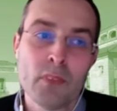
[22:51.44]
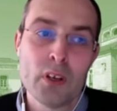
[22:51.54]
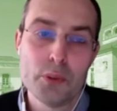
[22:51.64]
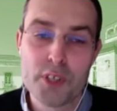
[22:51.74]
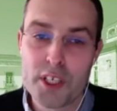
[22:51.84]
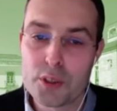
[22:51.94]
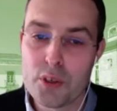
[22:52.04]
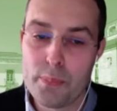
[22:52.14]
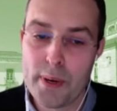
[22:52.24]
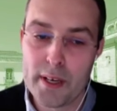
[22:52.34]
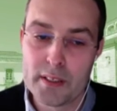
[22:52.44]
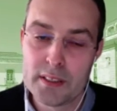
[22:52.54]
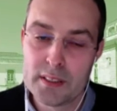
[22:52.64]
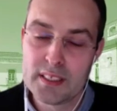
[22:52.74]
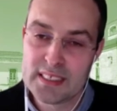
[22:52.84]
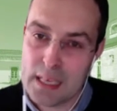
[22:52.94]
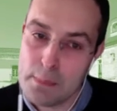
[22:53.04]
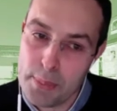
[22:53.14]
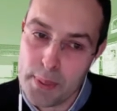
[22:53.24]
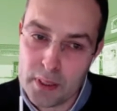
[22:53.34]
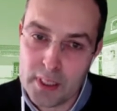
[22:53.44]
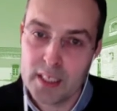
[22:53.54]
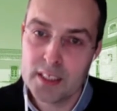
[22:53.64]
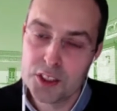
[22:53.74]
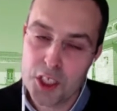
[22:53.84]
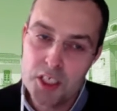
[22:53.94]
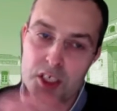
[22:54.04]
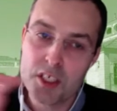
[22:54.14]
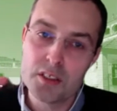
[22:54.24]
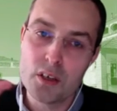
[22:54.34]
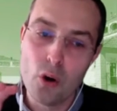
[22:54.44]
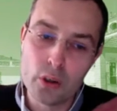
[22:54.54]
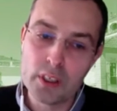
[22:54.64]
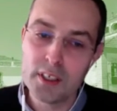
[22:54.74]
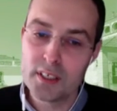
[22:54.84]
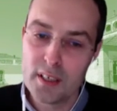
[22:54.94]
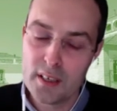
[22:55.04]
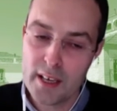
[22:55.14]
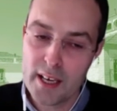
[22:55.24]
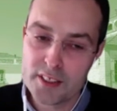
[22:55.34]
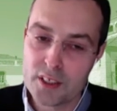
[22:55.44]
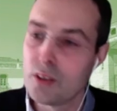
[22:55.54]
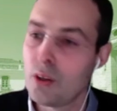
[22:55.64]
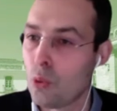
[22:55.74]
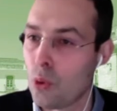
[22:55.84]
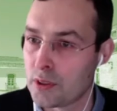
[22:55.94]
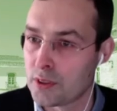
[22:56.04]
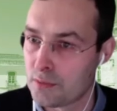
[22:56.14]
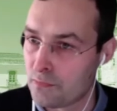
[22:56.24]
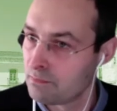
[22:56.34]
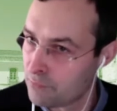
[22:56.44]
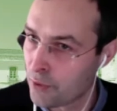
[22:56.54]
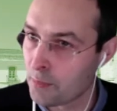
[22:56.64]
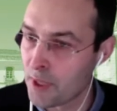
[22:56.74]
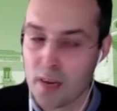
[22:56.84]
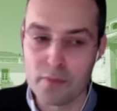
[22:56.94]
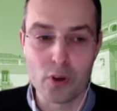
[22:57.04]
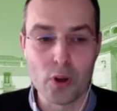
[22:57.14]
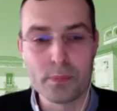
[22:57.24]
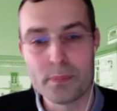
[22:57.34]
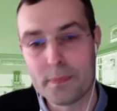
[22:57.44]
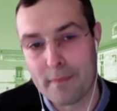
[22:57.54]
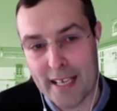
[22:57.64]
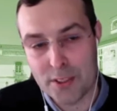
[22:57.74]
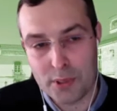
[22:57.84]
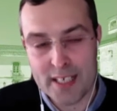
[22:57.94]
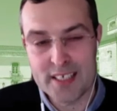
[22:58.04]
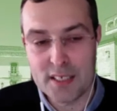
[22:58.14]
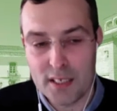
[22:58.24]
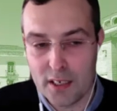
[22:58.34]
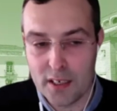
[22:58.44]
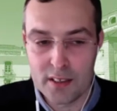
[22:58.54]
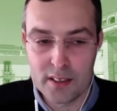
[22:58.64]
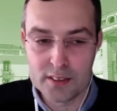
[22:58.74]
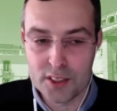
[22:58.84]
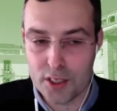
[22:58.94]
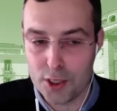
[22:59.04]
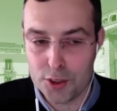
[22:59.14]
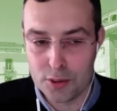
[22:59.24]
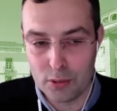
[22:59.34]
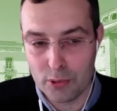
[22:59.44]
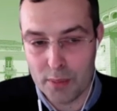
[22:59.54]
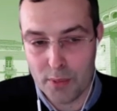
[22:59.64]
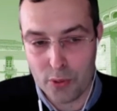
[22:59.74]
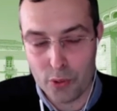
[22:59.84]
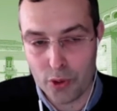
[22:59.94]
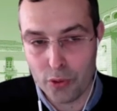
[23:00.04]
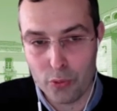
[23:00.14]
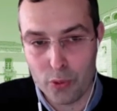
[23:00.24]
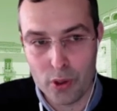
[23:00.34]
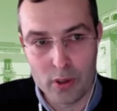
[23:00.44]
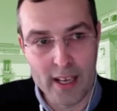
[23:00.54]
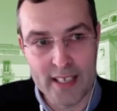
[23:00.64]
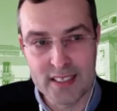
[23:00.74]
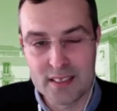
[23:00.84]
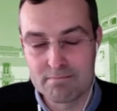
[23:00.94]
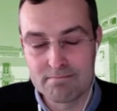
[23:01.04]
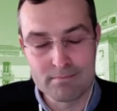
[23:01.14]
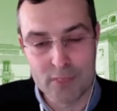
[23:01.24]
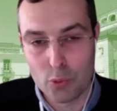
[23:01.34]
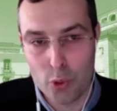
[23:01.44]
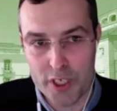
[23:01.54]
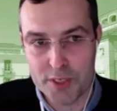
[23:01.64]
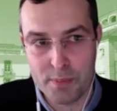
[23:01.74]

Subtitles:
We try to compare the same building, changing only the external walls from the envelope. As you can see here, the traditional ramed earth wall has the worst